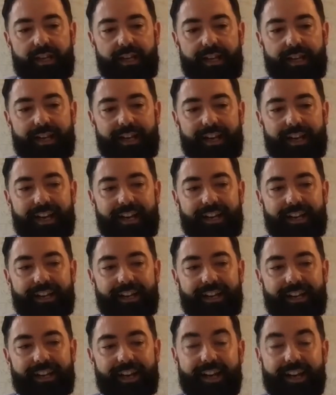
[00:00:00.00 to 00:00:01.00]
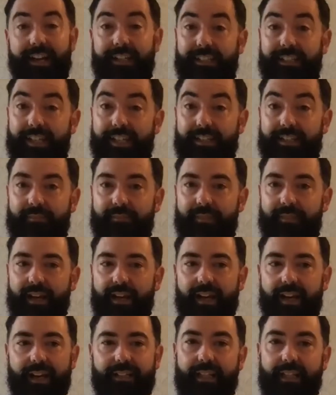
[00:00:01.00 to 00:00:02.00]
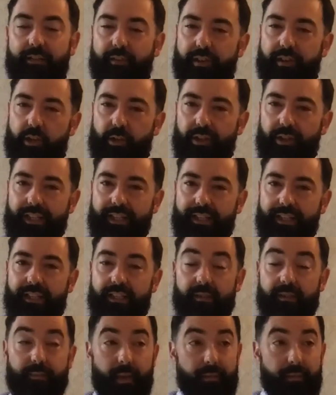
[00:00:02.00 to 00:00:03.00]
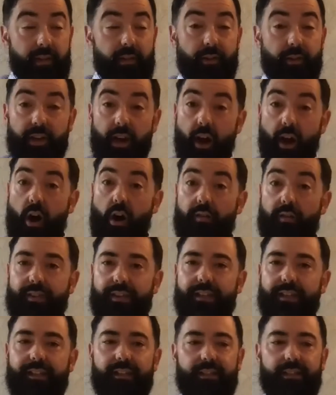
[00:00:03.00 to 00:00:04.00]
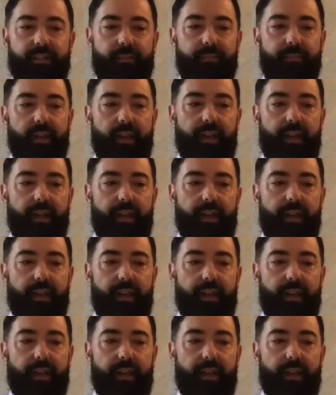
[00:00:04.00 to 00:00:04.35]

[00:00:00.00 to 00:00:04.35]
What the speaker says: And I did. I did it for 3 years, maybe 3.5 years.